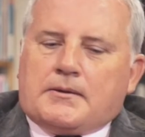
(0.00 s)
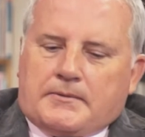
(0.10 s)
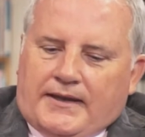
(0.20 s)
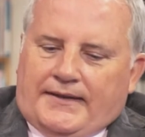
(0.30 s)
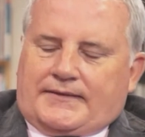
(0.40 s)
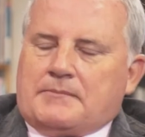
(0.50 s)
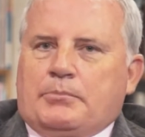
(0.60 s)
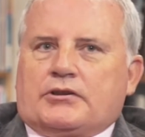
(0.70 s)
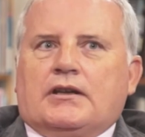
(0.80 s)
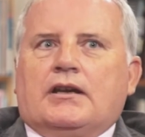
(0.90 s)
Yes,
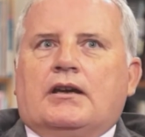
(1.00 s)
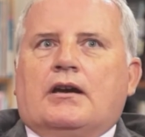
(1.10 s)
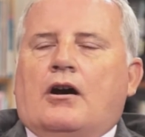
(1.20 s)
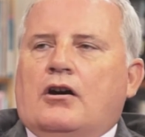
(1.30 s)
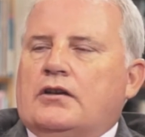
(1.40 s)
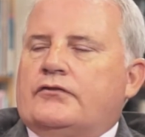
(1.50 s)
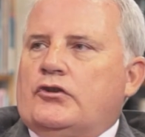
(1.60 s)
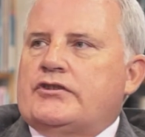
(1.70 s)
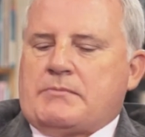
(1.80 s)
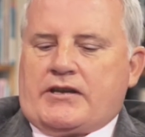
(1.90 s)
but all of
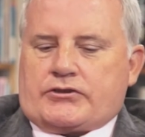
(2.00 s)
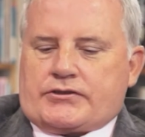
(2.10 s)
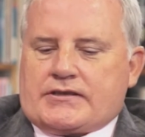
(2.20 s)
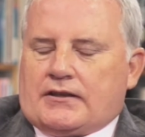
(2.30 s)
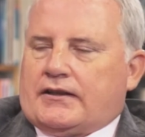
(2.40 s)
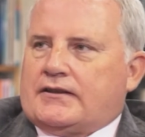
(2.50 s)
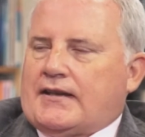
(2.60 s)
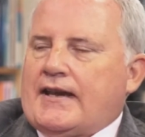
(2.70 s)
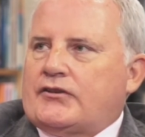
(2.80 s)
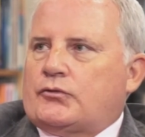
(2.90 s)
those measures, like
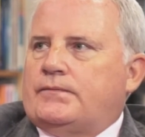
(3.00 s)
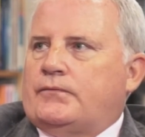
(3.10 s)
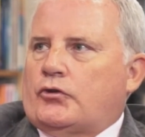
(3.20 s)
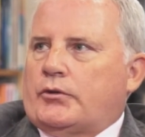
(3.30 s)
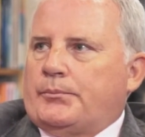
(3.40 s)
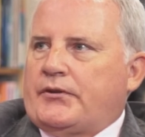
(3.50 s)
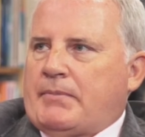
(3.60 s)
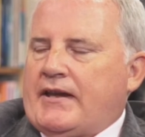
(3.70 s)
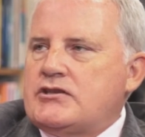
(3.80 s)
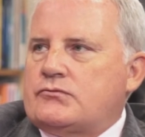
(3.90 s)
tax reforms,
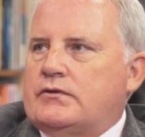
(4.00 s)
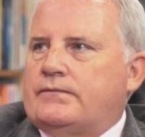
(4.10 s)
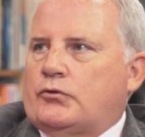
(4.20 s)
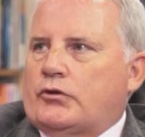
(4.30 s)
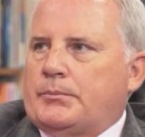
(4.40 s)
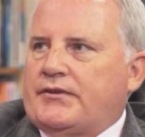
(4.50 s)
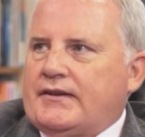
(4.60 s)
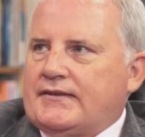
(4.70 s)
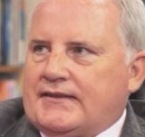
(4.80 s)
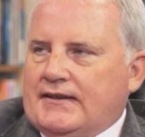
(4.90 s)
pension reforms,
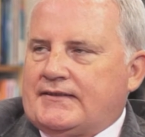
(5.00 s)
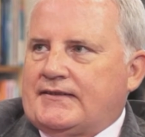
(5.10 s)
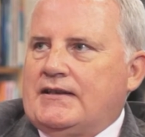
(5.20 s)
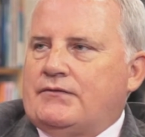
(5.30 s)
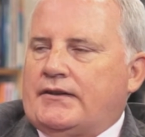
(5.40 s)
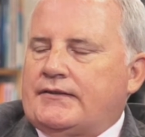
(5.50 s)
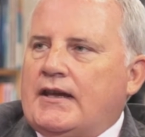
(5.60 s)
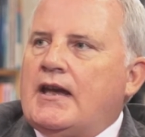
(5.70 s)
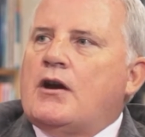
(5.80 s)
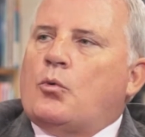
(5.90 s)
state savings,
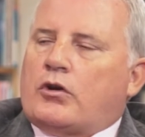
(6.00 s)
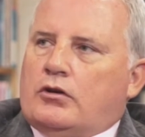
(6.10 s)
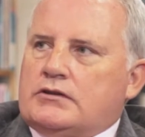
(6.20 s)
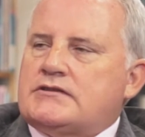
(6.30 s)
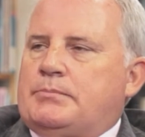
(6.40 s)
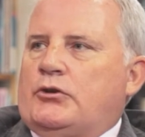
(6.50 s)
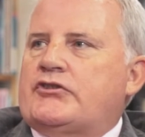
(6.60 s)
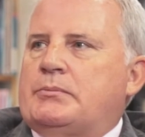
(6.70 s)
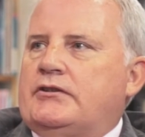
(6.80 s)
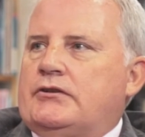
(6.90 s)
were all
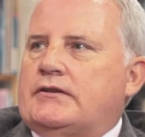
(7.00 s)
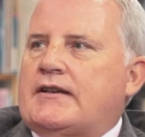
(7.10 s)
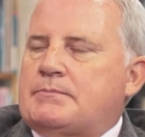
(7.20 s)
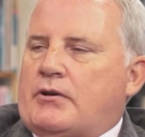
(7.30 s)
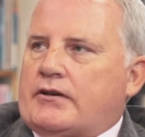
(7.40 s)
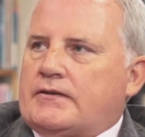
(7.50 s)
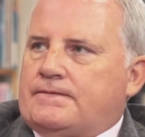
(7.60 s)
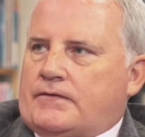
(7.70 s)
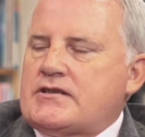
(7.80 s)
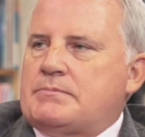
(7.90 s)
supposed to be done as part of the
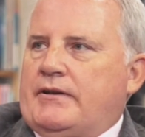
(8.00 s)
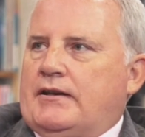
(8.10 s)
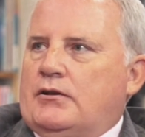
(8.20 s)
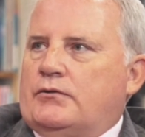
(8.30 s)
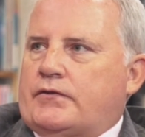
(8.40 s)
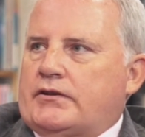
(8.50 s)
first bailout for